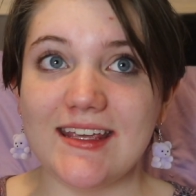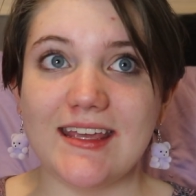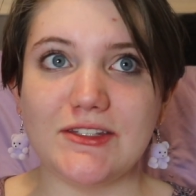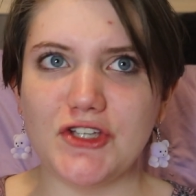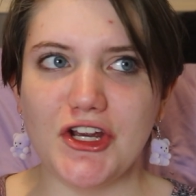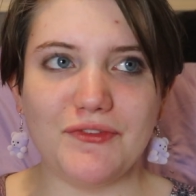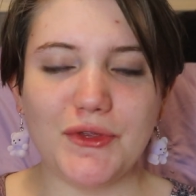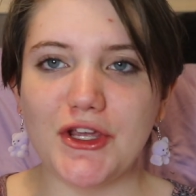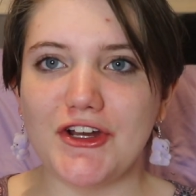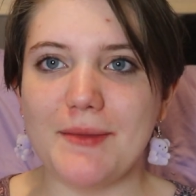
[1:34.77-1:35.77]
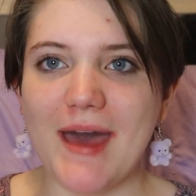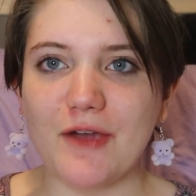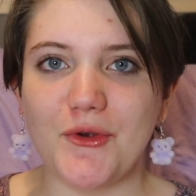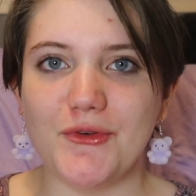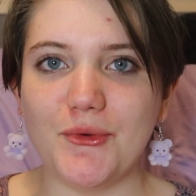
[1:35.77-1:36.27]
Sorry if you hear any
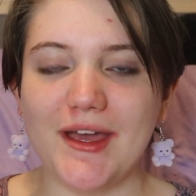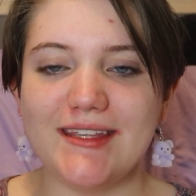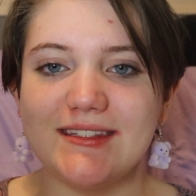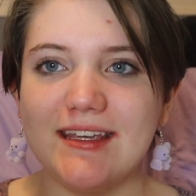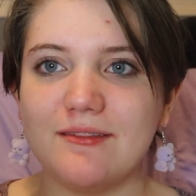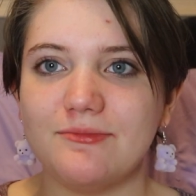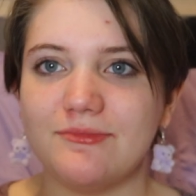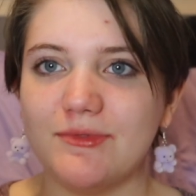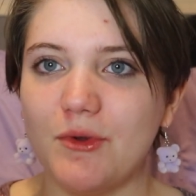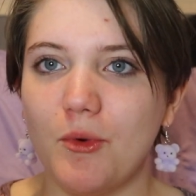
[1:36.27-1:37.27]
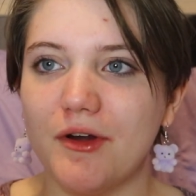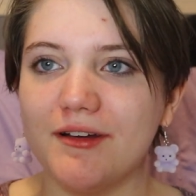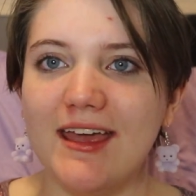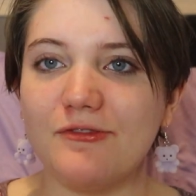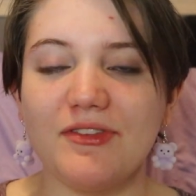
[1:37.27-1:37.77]
background noise or
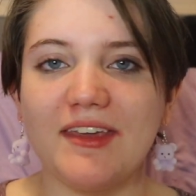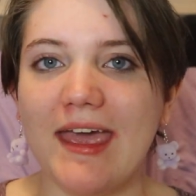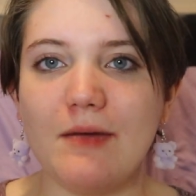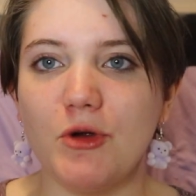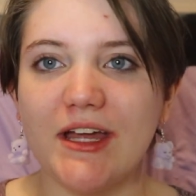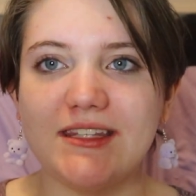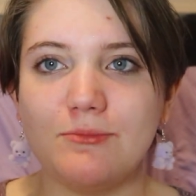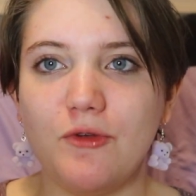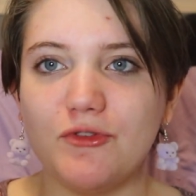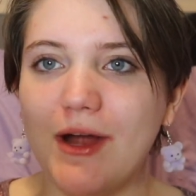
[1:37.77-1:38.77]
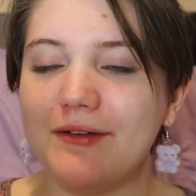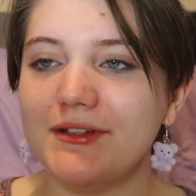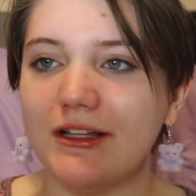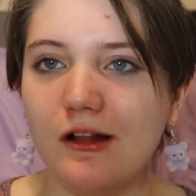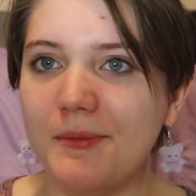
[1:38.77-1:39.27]
if the camera gets moved around a
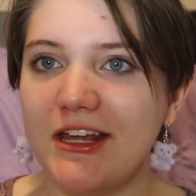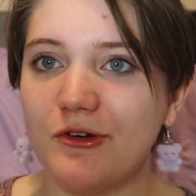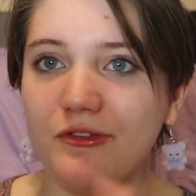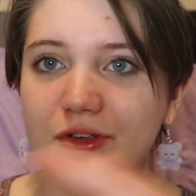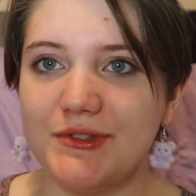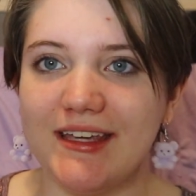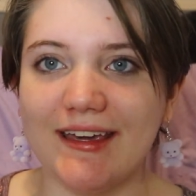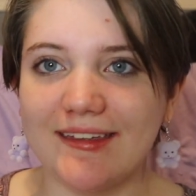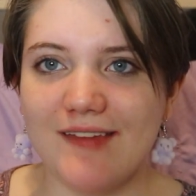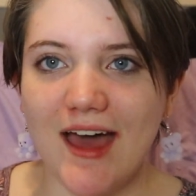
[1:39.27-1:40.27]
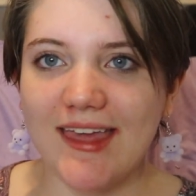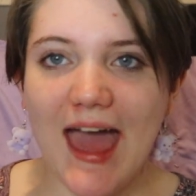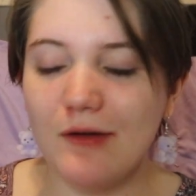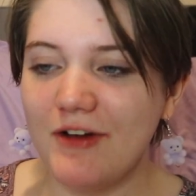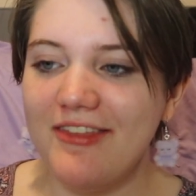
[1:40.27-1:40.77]
little bit or if you see a
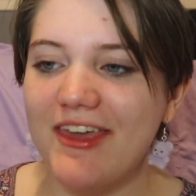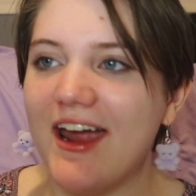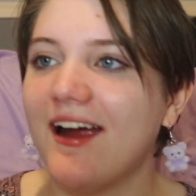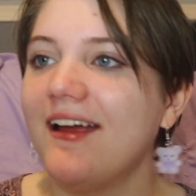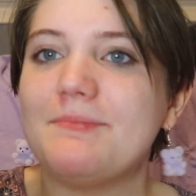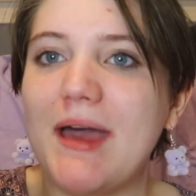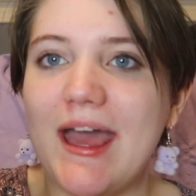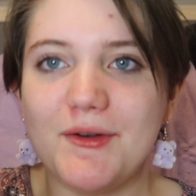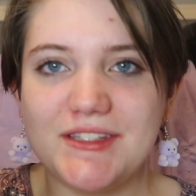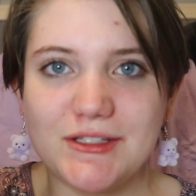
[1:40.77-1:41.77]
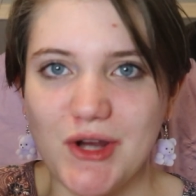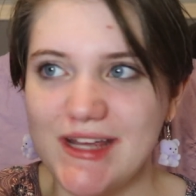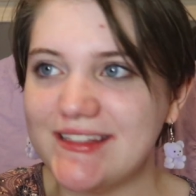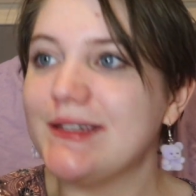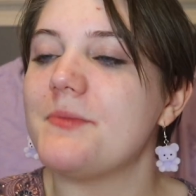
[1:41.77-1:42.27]
cat right there. My house is
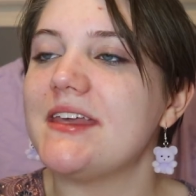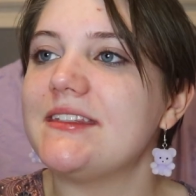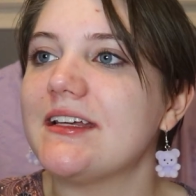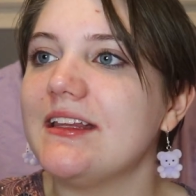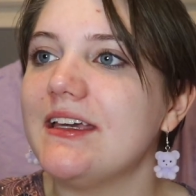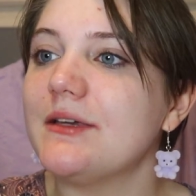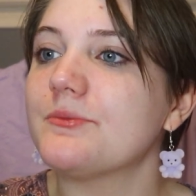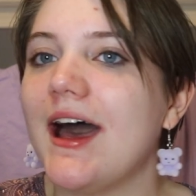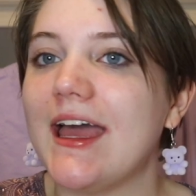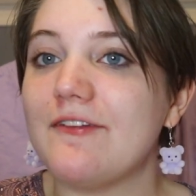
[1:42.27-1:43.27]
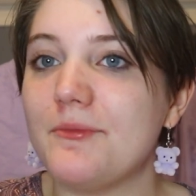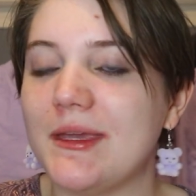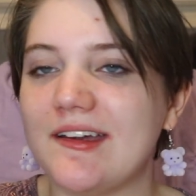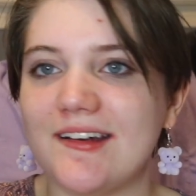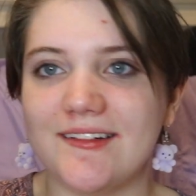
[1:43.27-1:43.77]
crazy. Basically, I have a
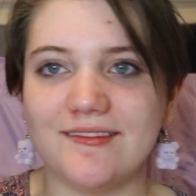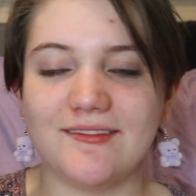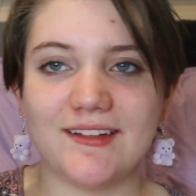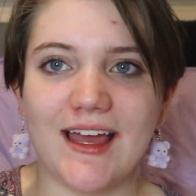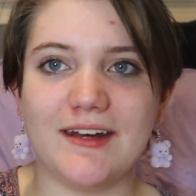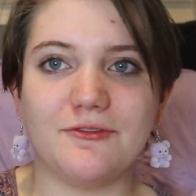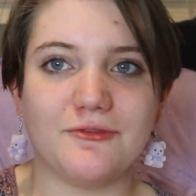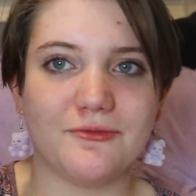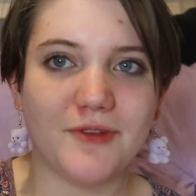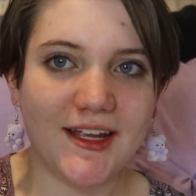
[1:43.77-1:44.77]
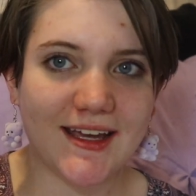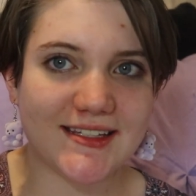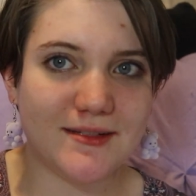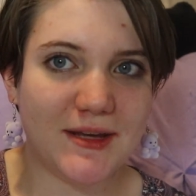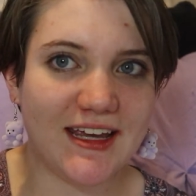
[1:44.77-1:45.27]
mirror kind of right next
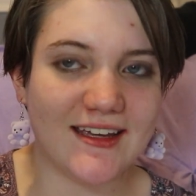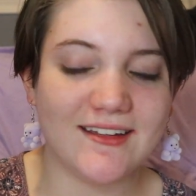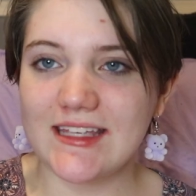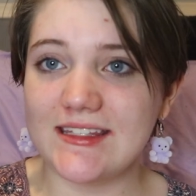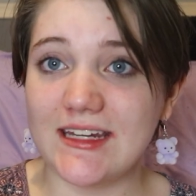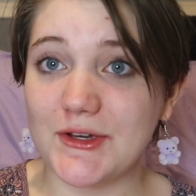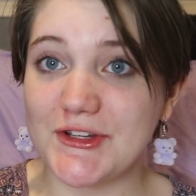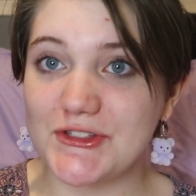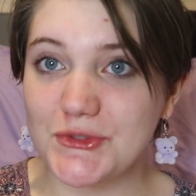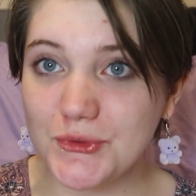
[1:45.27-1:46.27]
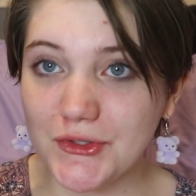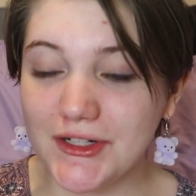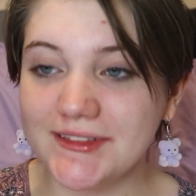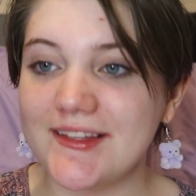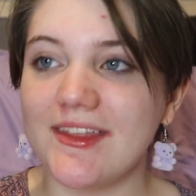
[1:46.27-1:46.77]
to me, sitting on a
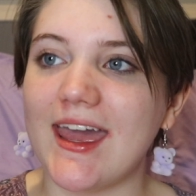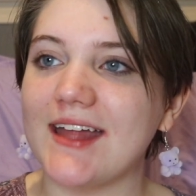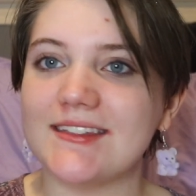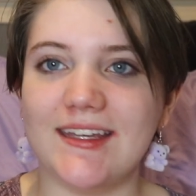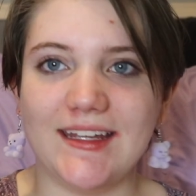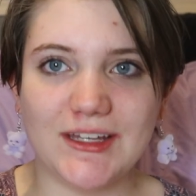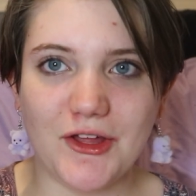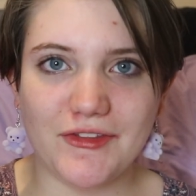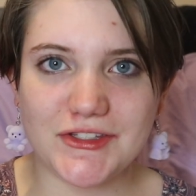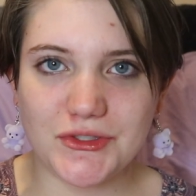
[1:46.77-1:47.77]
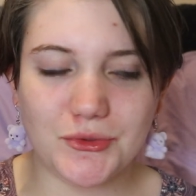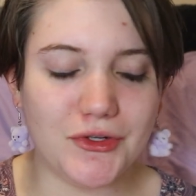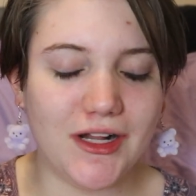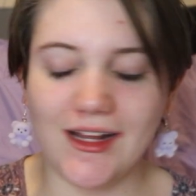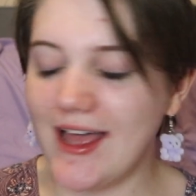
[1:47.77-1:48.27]
stool. The cats can get on the
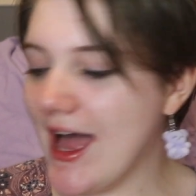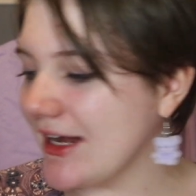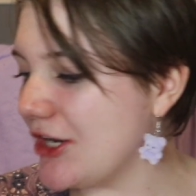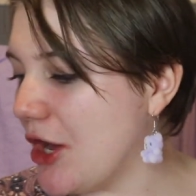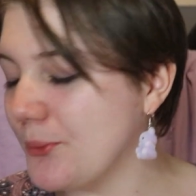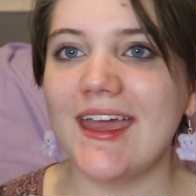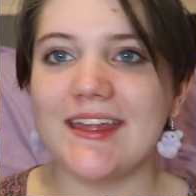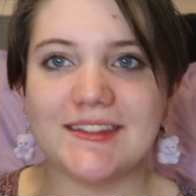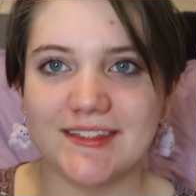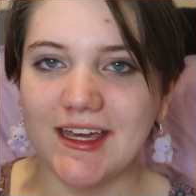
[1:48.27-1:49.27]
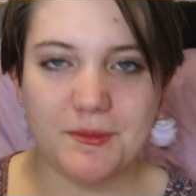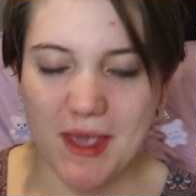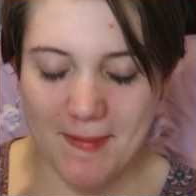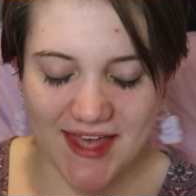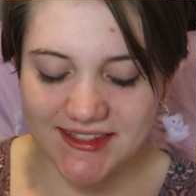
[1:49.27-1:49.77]
stool. I don't know. It's gonna be
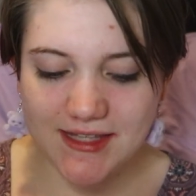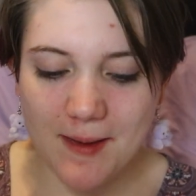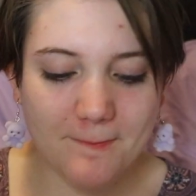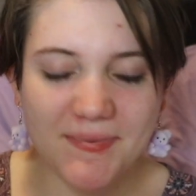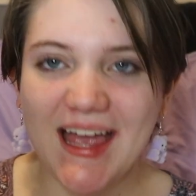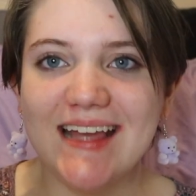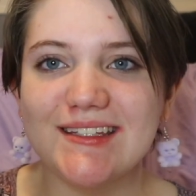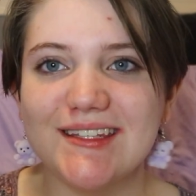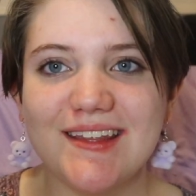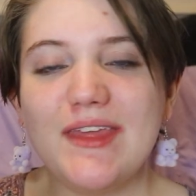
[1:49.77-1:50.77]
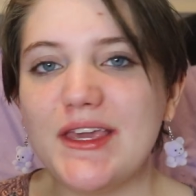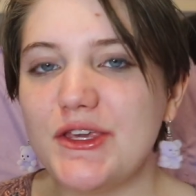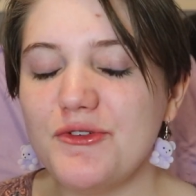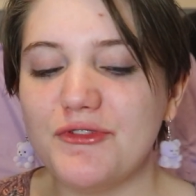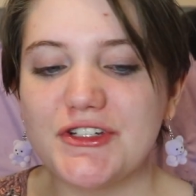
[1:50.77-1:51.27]
a mess. But thank
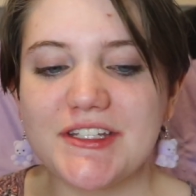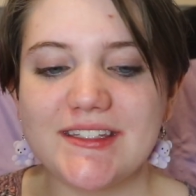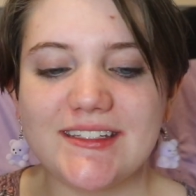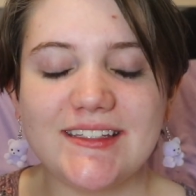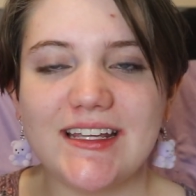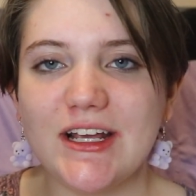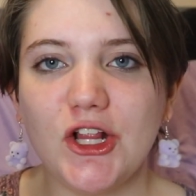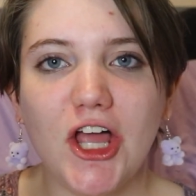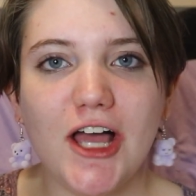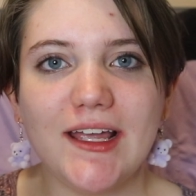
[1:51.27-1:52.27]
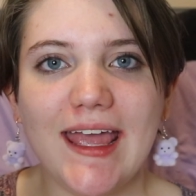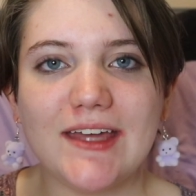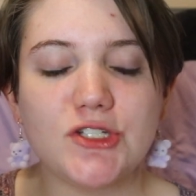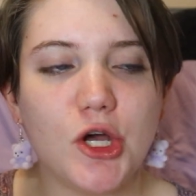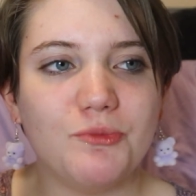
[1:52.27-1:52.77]
you for just sitting along,
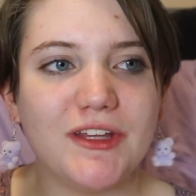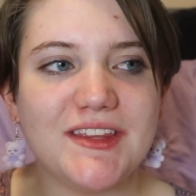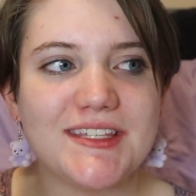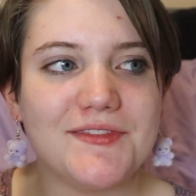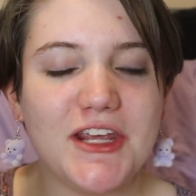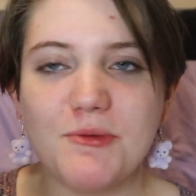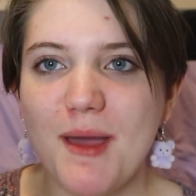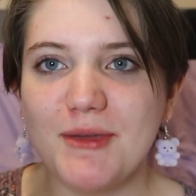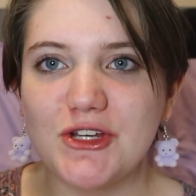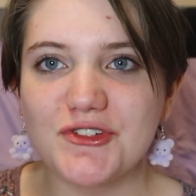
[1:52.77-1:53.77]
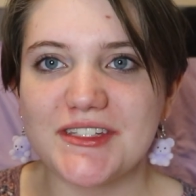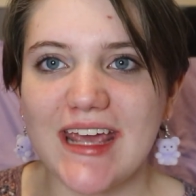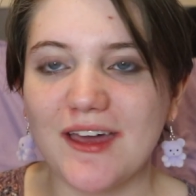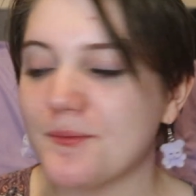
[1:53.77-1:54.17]
and hopefully this video might be interesting.